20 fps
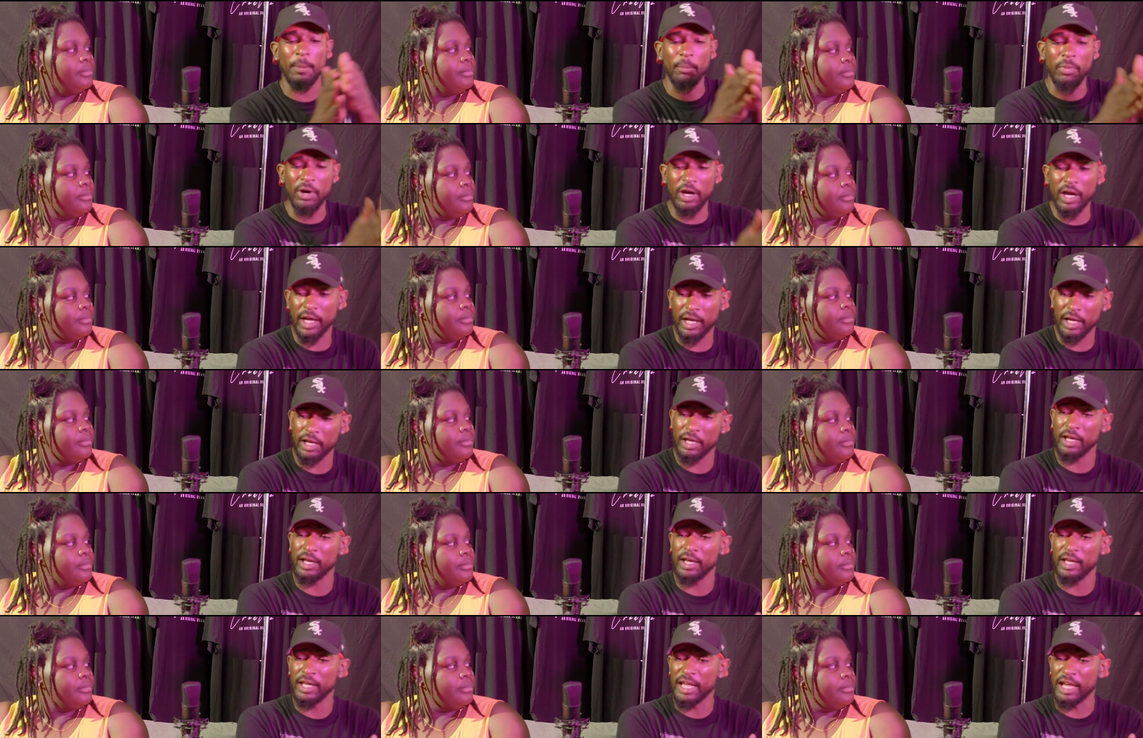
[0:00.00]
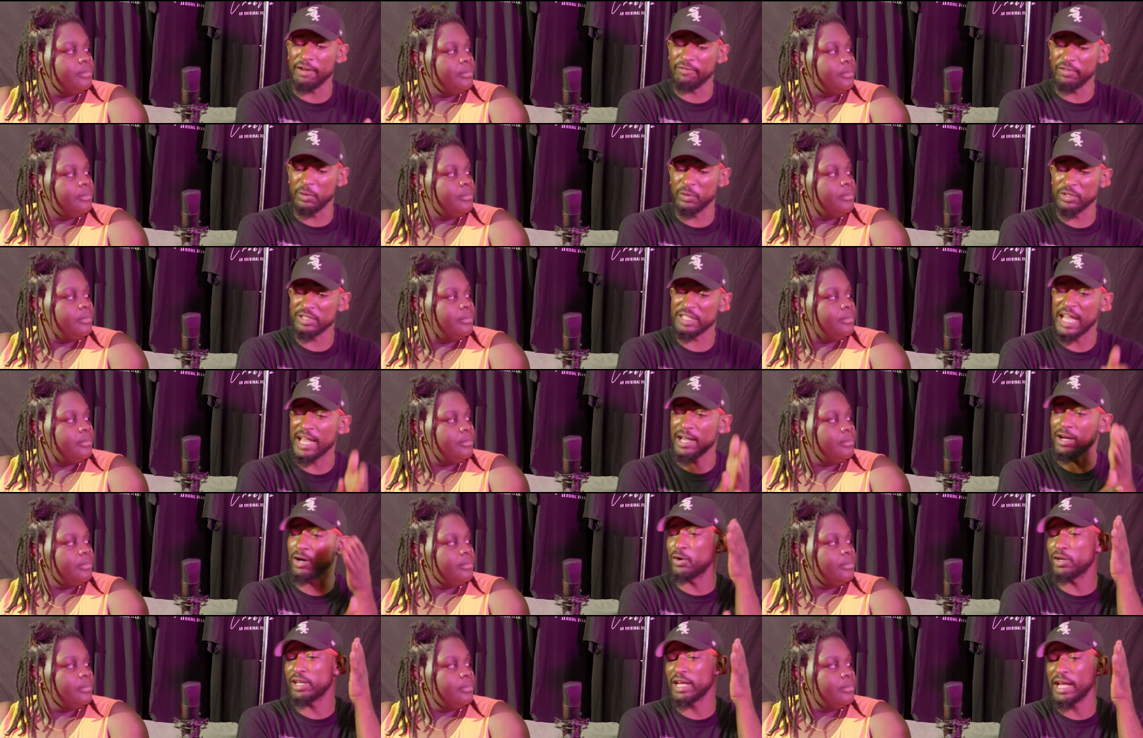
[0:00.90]
Speaker 1: But if it was like,
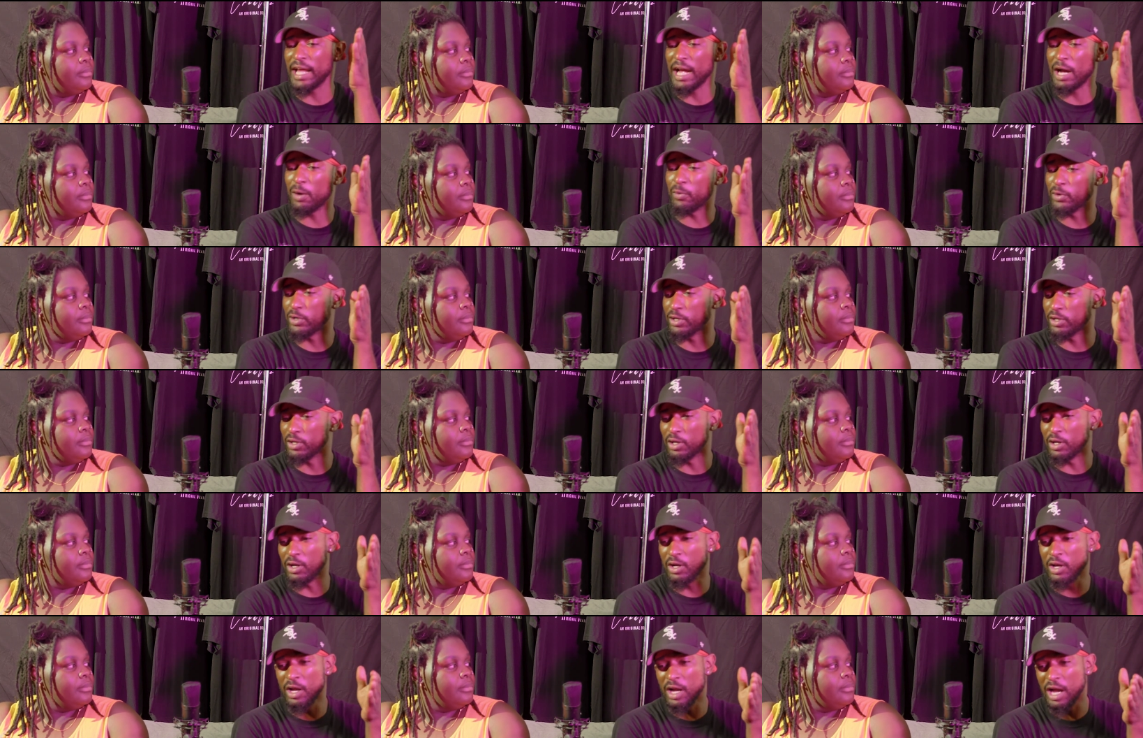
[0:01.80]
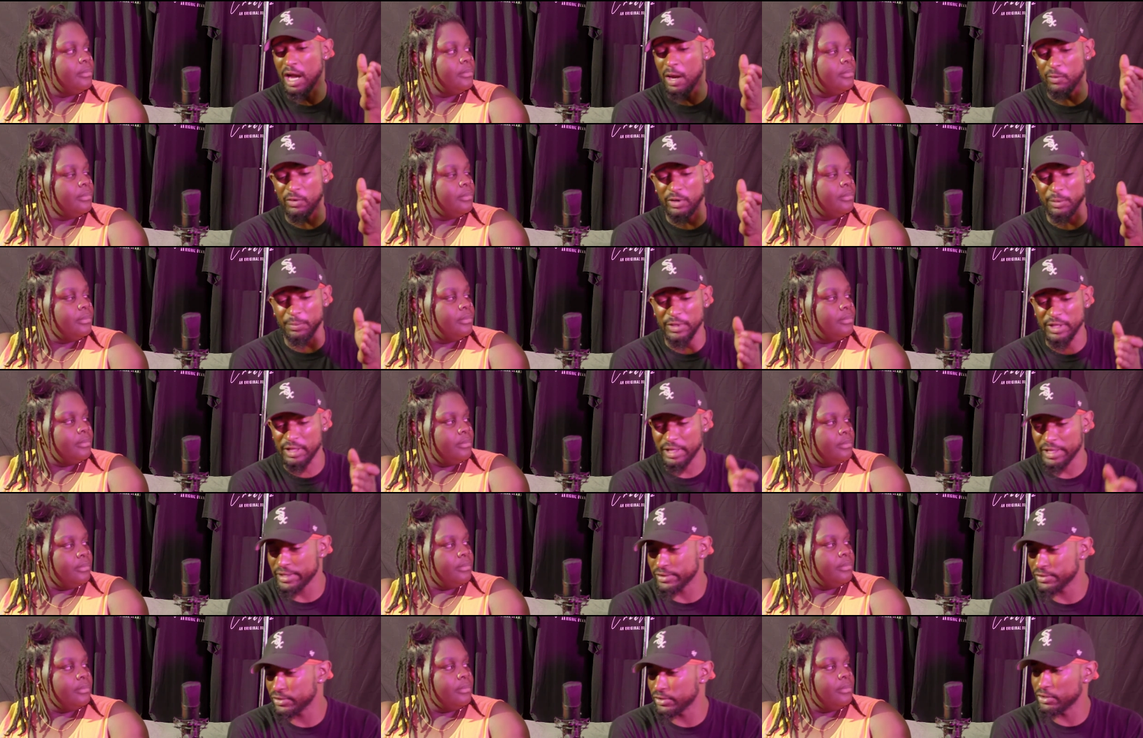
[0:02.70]
okay, I wanna, I wanna be an
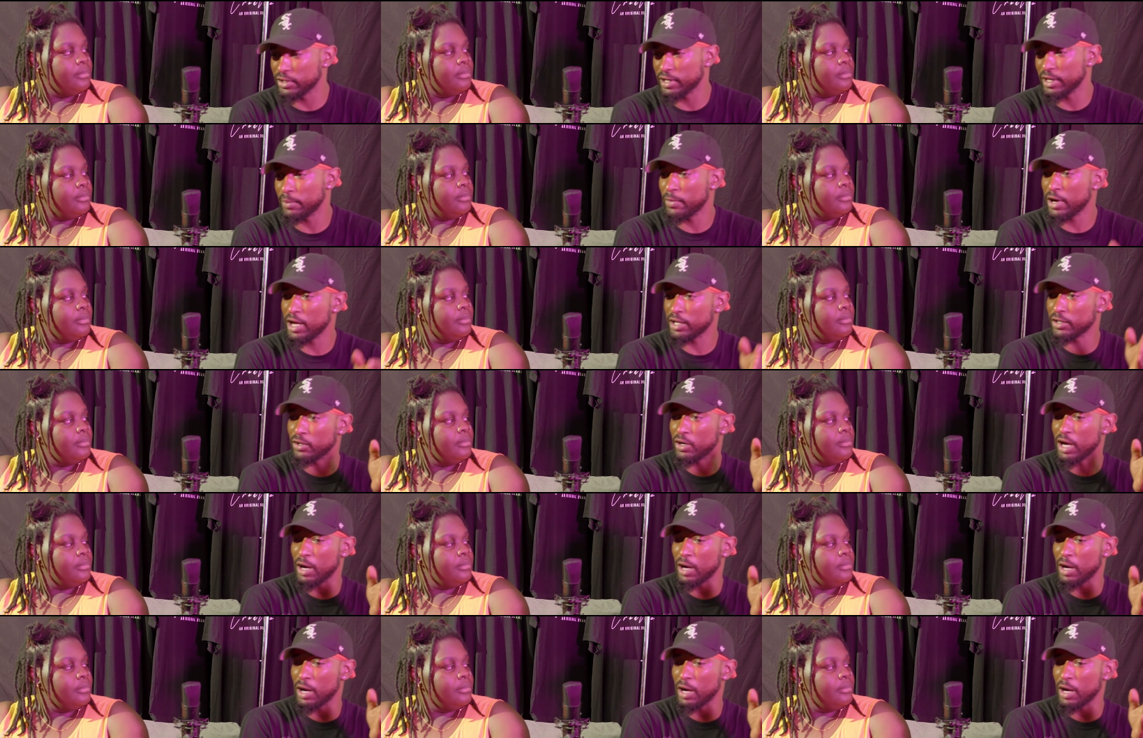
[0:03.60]
Instagram model.